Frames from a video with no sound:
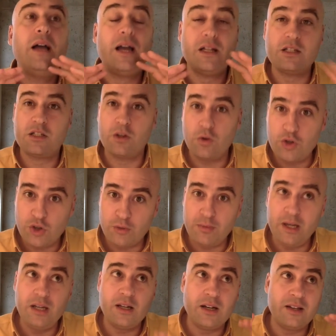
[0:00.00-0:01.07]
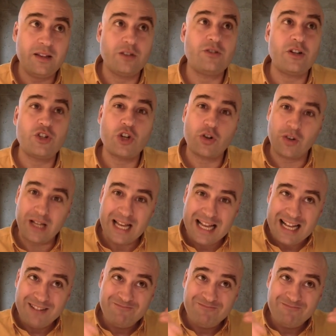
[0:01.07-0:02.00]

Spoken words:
and social media and the internet generally,